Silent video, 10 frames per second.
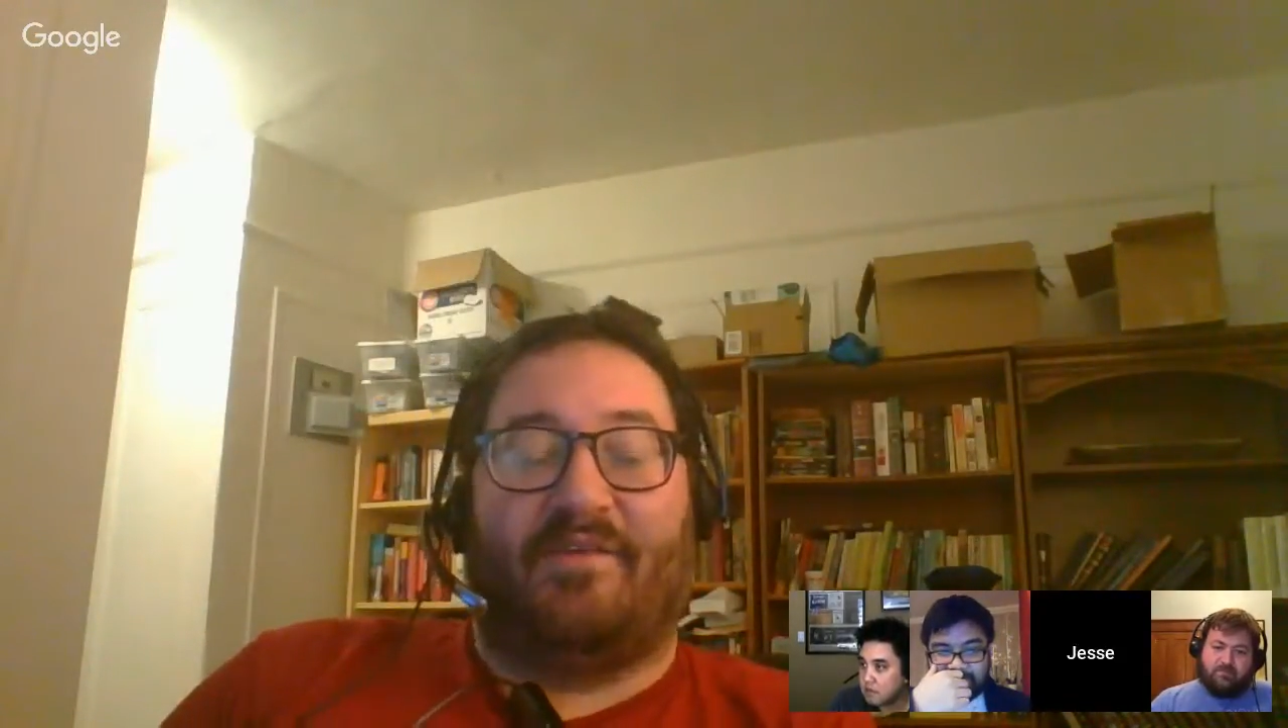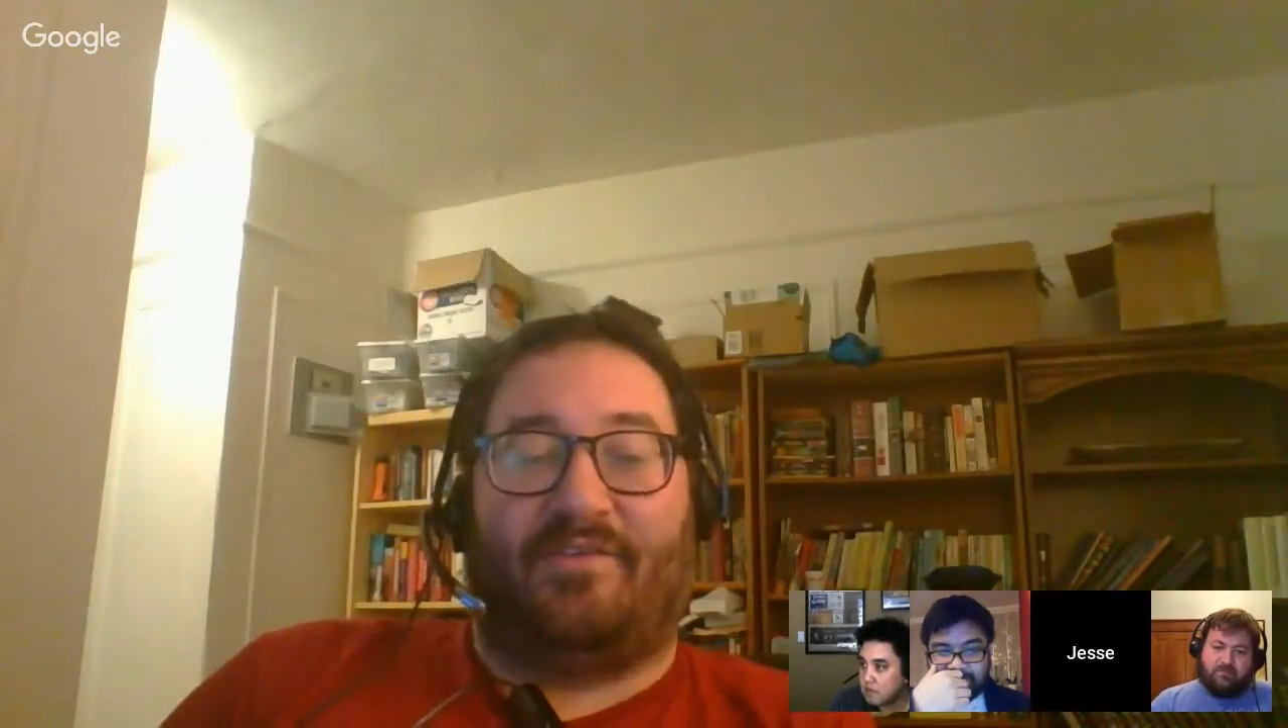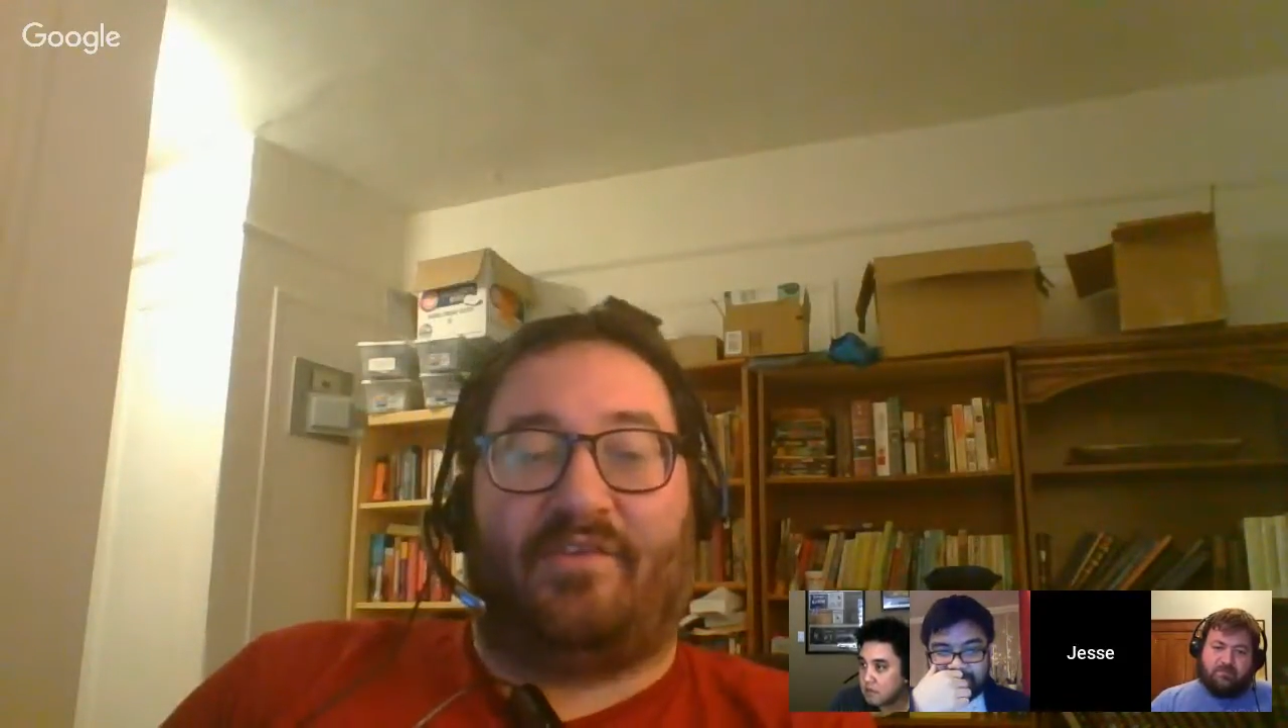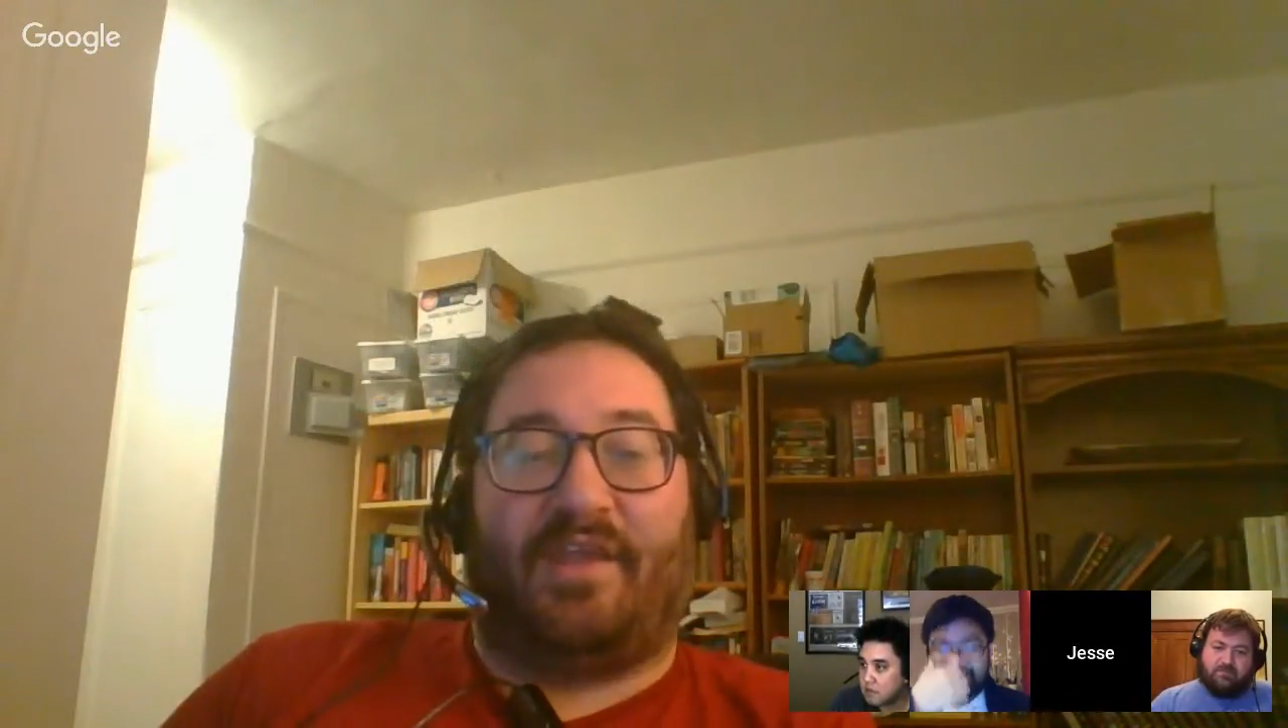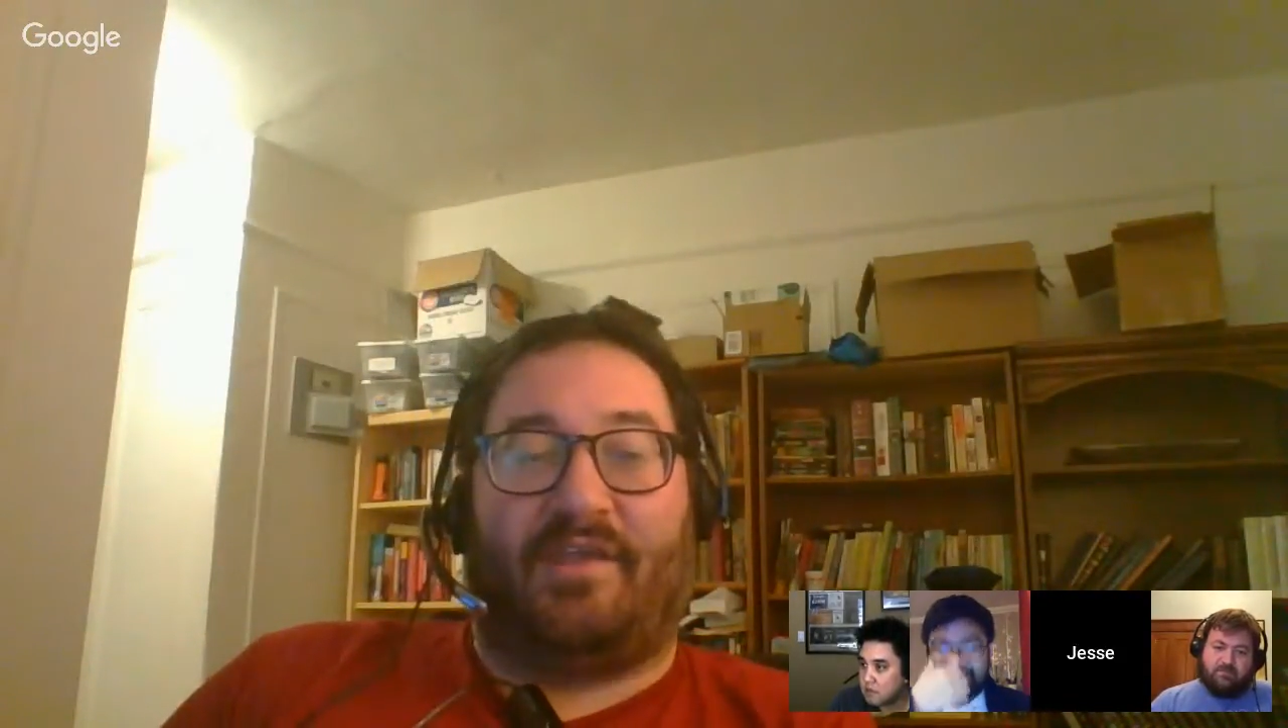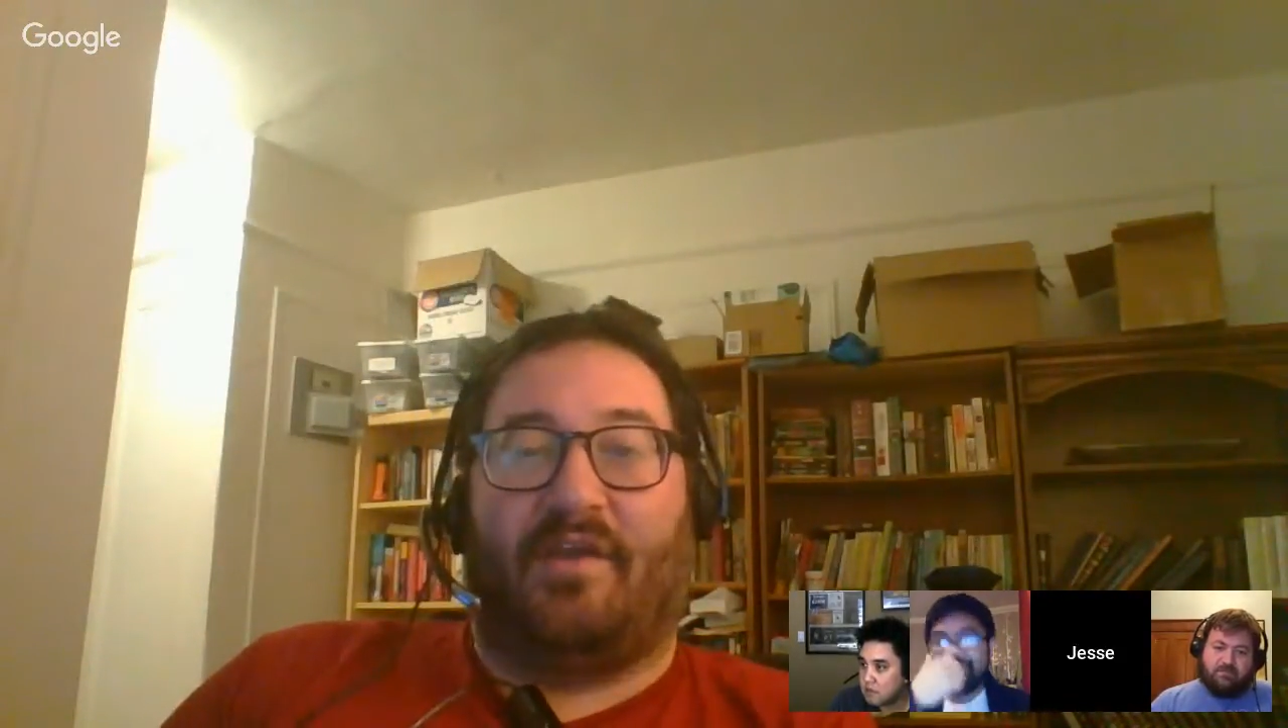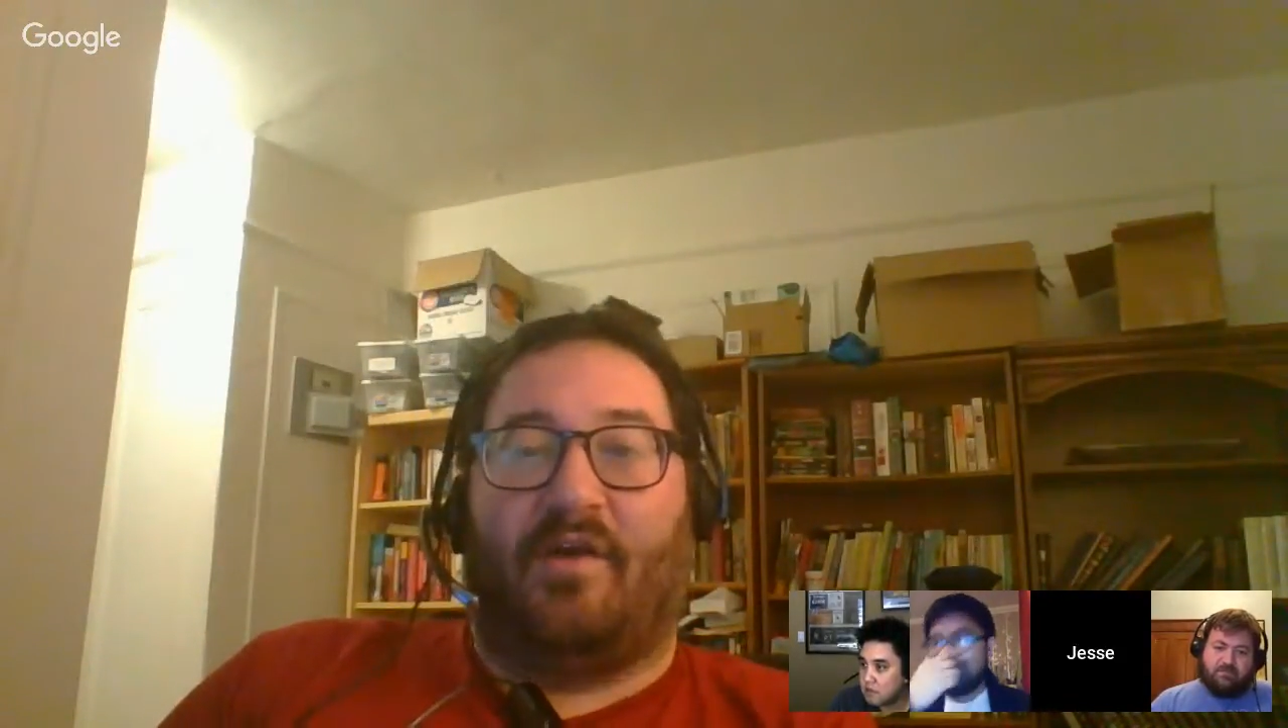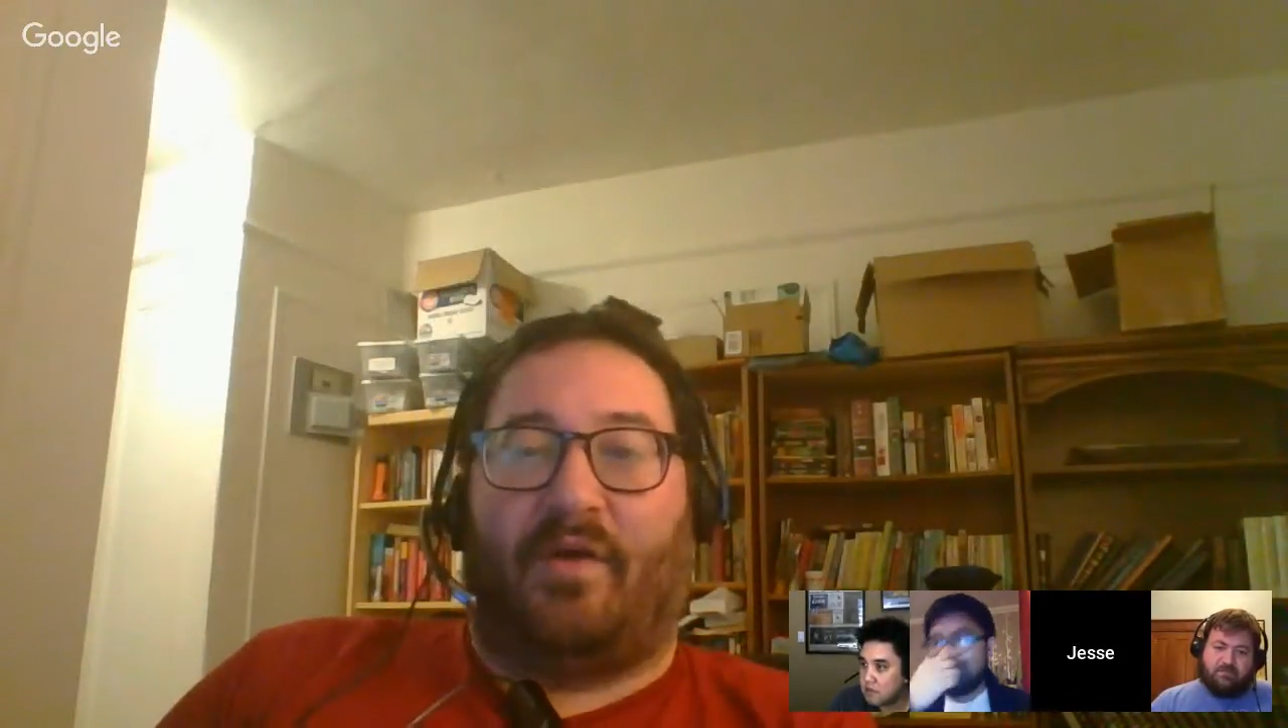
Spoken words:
was like,